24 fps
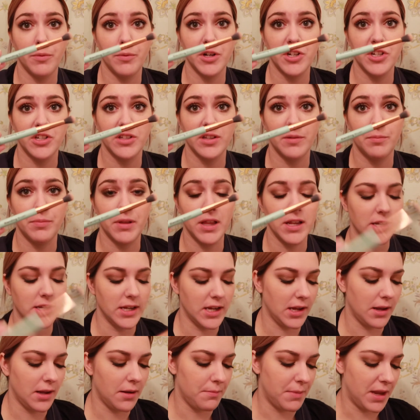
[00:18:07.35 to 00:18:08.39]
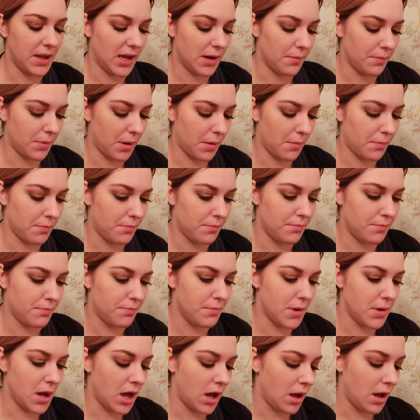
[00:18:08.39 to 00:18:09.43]
which is a blending makeup
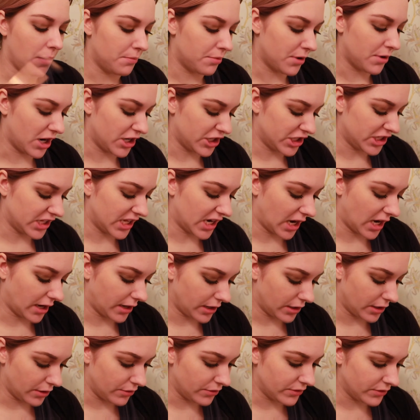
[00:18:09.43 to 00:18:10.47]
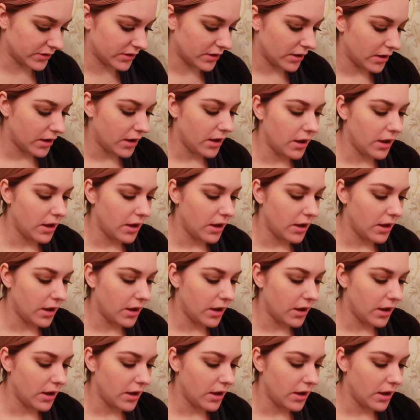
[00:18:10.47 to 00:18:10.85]
brush that I use.